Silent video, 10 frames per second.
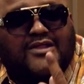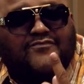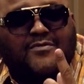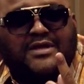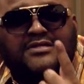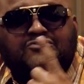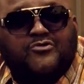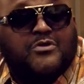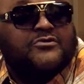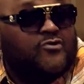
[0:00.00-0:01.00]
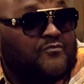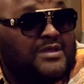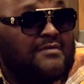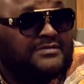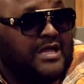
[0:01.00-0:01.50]
from in this community, North
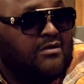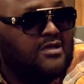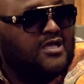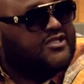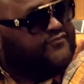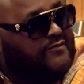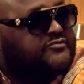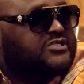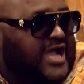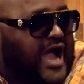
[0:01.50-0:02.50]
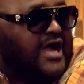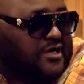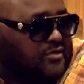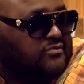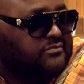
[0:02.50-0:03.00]
Minneapolis now, is from Chicago.